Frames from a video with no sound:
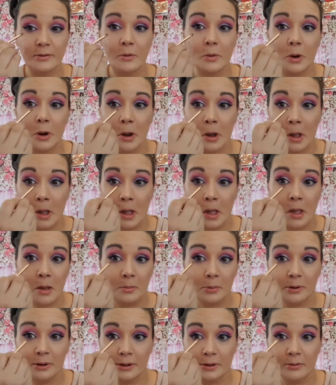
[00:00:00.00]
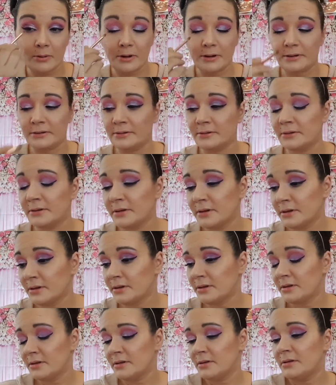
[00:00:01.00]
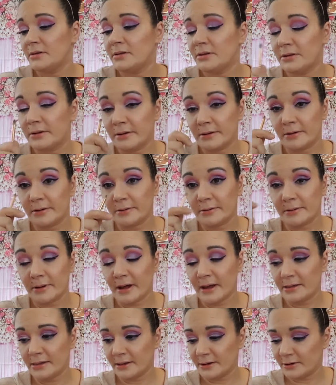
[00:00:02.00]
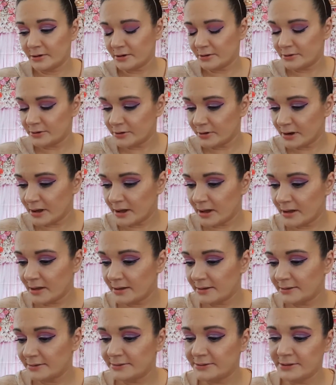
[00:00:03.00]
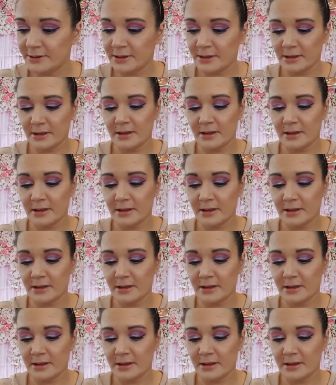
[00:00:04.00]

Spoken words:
or putting on your eyeliner under your eyes.